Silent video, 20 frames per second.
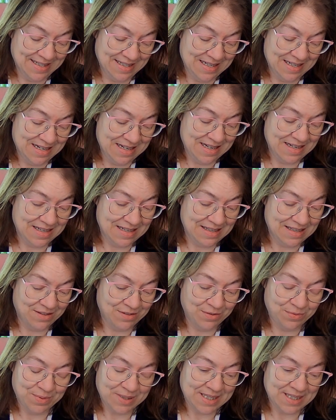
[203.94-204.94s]

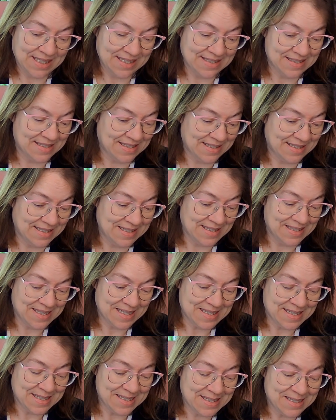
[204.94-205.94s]
Oh, what is this?
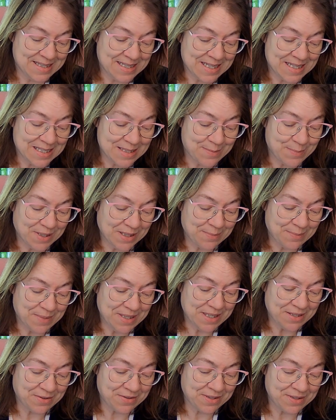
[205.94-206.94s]
A 6
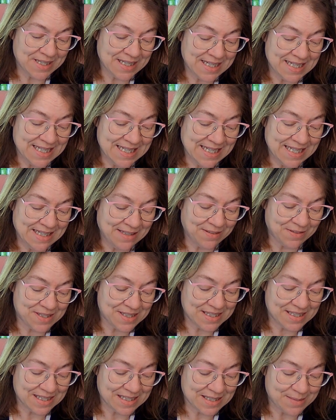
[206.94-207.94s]
millimeter knitting needle,
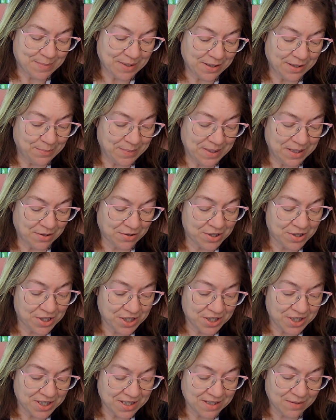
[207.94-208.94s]
6 millimeter
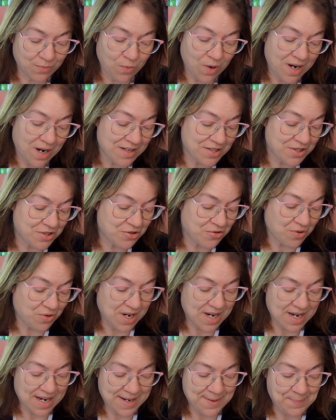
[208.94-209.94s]
hook, wash,
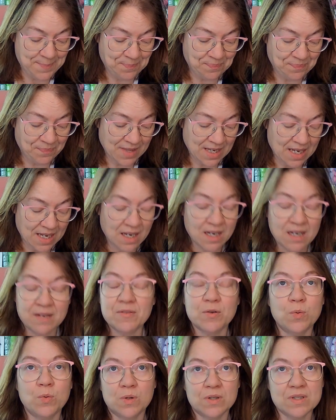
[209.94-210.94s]
dry.
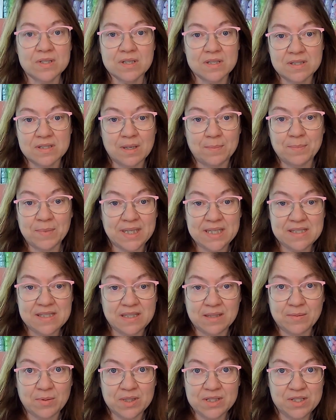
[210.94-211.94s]
Course, because I'm lazy,
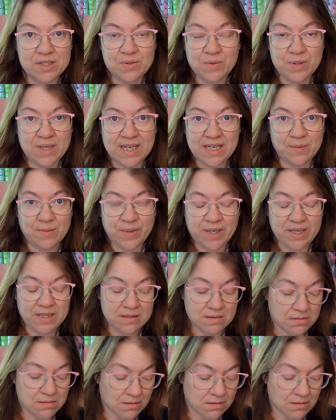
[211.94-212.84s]
I'm gonna do it anyways.